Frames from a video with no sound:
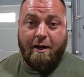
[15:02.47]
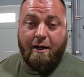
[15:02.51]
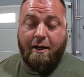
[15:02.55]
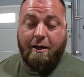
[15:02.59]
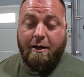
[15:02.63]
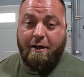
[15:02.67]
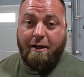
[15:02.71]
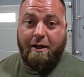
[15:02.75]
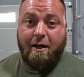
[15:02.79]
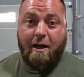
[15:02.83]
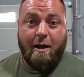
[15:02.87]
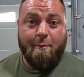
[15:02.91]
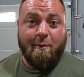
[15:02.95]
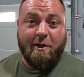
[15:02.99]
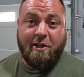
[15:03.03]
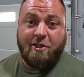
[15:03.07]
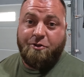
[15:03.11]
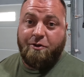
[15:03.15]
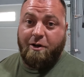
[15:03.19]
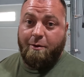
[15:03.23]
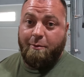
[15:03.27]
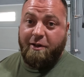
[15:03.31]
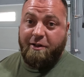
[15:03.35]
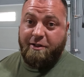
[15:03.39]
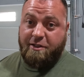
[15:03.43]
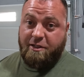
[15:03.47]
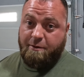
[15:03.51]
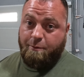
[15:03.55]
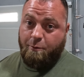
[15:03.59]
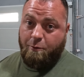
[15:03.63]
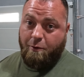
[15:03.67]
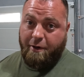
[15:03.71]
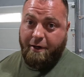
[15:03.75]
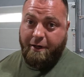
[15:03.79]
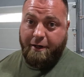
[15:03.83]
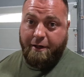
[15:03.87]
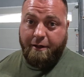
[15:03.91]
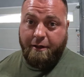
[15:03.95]
I, I'm extremely
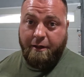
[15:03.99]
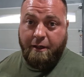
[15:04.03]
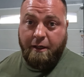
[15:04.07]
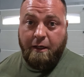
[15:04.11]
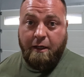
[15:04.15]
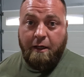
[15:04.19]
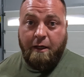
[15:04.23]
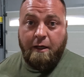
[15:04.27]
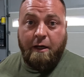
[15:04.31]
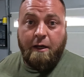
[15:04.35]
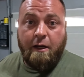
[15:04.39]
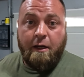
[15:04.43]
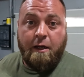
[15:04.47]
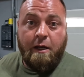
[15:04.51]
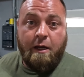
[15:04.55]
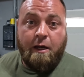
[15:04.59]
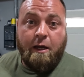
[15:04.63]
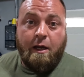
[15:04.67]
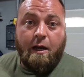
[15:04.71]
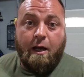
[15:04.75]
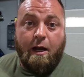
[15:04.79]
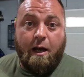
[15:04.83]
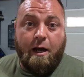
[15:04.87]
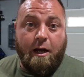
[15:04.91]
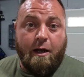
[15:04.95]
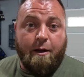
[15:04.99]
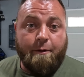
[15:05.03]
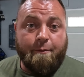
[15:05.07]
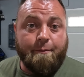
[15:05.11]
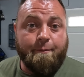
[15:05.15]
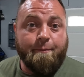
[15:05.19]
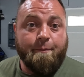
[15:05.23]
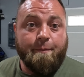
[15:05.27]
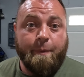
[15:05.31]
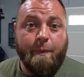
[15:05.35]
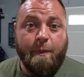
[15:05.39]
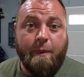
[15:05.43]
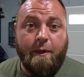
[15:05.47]
disappointed.
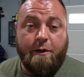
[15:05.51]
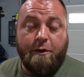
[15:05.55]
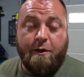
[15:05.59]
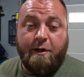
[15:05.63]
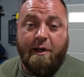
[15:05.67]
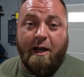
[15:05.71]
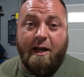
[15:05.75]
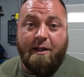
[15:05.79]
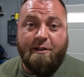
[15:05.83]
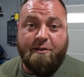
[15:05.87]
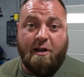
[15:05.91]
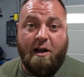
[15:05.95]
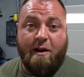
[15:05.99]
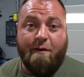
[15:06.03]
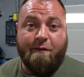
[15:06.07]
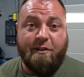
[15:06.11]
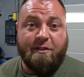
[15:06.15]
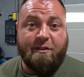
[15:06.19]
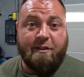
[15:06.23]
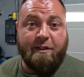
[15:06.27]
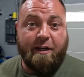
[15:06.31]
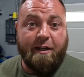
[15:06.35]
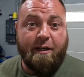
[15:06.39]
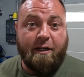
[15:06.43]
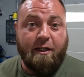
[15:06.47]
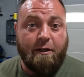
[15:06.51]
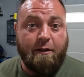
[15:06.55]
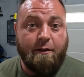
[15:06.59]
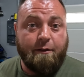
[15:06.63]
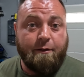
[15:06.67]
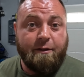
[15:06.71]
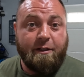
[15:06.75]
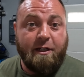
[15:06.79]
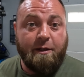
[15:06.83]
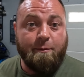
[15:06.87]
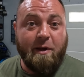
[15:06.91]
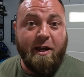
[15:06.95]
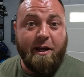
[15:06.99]
Um, you guys obviously can,
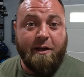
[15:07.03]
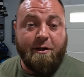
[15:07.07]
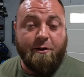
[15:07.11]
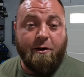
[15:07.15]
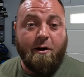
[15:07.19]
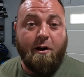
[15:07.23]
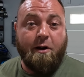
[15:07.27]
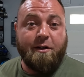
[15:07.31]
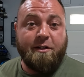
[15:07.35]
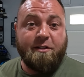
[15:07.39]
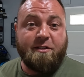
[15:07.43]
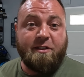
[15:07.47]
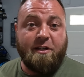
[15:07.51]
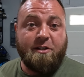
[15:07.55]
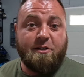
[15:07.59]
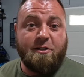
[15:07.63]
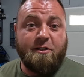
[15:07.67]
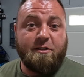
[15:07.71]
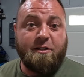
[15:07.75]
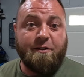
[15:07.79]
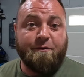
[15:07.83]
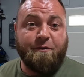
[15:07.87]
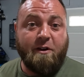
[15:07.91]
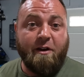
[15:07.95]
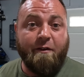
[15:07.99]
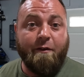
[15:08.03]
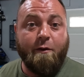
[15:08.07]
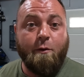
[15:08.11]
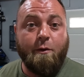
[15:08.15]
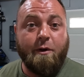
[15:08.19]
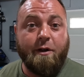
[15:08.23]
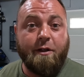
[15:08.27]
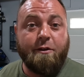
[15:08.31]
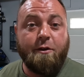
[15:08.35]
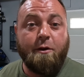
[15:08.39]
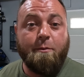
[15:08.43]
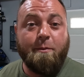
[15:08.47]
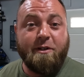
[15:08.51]
can make your own decisions if you ever
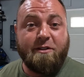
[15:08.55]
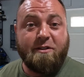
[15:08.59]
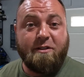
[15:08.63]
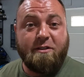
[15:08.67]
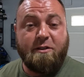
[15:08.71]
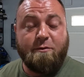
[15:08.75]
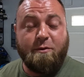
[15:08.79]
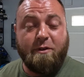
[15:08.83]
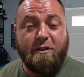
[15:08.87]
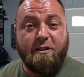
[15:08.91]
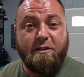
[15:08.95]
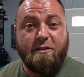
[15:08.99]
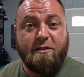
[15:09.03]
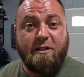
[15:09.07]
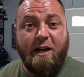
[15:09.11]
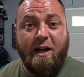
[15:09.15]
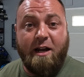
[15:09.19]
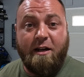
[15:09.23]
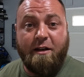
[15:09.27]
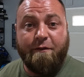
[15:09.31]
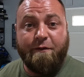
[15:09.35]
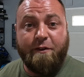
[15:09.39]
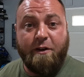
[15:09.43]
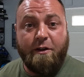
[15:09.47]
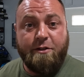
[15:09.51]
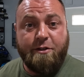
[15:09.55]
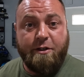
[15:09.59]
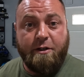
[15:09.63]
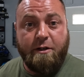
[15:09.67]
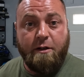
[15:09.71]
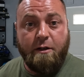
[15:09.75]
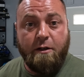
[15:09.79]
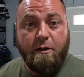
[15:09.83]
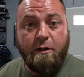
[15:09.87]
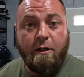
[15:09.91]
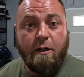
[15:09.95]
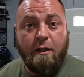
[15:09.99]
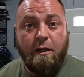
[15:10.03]
want to do business with this guy in the
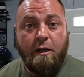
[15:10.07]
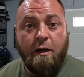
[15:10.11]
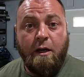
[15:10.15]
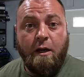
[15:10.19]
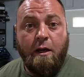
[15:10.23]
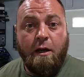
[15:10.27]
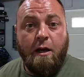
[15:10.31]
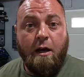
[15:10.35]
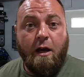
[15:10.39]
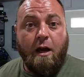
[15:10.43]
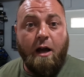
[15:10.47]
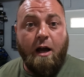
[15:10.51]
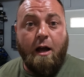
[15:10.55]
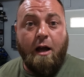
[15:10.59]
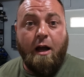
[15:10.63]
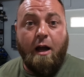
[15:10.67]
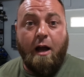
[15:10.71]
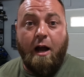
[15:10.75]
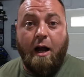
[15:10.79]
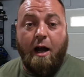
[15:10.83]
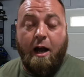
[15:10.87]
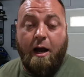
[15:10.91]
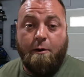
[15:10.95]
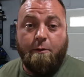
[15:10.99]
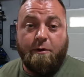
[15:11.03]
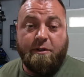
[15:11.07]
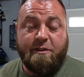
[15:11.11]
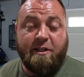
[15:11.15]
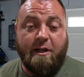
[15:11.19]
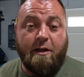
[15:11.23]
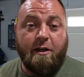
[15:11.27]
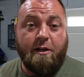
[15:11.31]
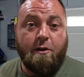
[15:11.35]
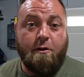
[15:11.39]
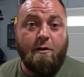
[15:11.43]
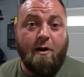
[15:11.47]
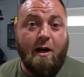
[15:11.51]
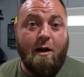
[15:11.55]
future. I will
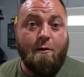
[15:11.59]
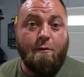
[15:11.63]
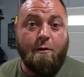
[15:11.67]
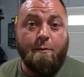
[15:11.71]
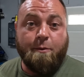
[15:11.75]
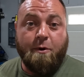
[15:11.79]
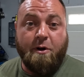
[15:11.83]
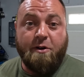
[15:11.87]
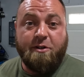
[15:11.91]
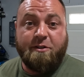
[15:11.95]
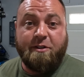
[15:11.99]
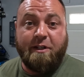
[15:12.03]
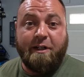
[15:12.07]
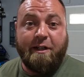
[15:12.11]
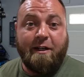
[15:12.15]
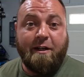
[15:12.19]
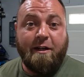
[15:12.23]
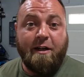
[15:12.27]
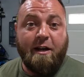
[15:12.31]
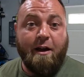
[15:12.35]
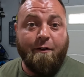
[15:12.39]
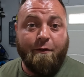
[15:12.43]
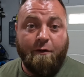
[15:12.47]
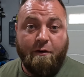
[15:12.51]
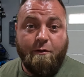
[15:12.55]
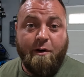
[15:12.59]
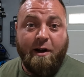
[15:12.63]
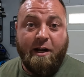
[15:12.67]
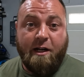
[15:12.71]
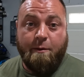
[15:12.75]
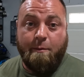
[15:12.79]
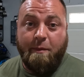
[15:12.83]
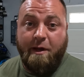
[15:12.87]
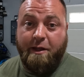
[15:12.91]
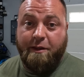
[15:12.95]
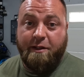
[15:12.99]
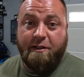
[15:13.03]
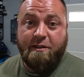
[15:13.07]
tell you, I will personally never
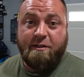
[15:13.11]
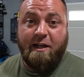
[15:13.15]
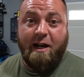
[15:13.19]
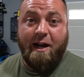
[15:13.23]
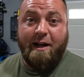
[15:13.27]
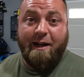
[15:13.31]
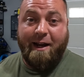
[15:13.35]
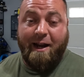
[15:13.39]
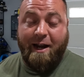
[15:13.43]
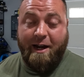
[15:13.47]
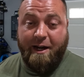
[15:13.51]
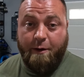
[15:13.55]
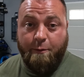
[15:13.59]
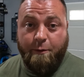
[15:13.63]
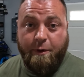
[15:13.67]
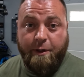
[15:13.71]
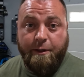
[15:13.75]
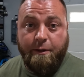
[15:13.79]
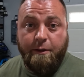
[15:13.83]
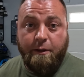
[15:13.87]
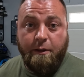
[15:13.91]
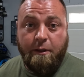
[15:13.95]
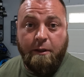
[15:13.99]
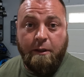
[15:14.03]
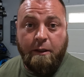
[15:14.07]
recommend this guy to anyone.